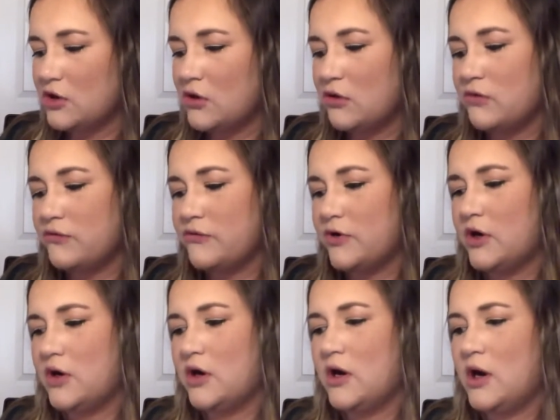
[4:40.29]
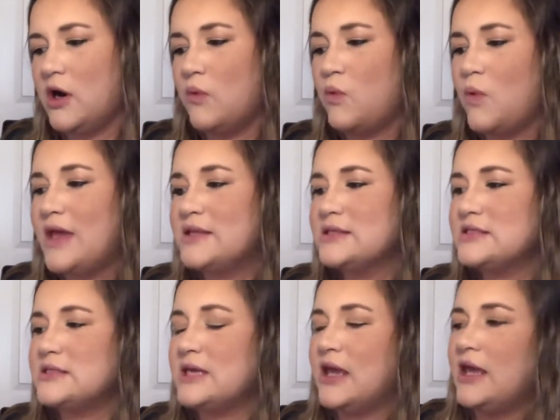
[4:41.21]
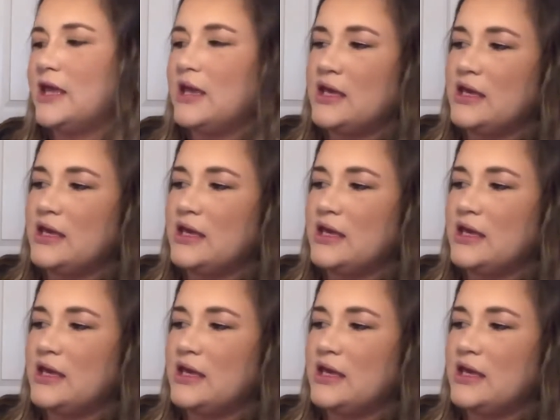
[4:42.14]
go over, uh, Wednesday